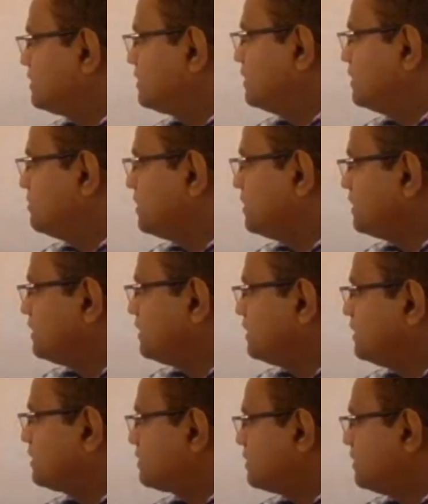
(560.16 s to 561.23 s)
same, here
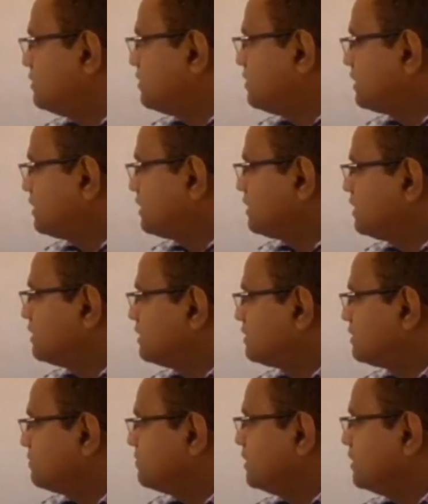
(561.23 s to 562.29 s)
same, here same.
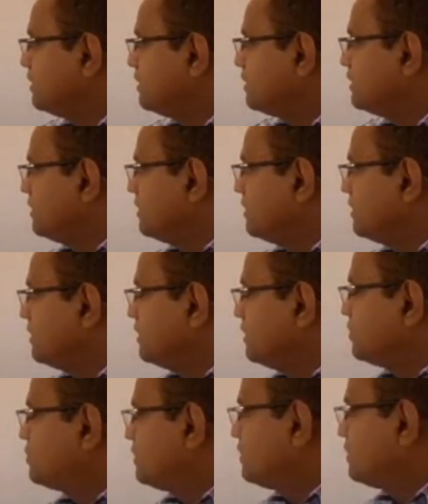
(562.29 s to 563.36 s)
So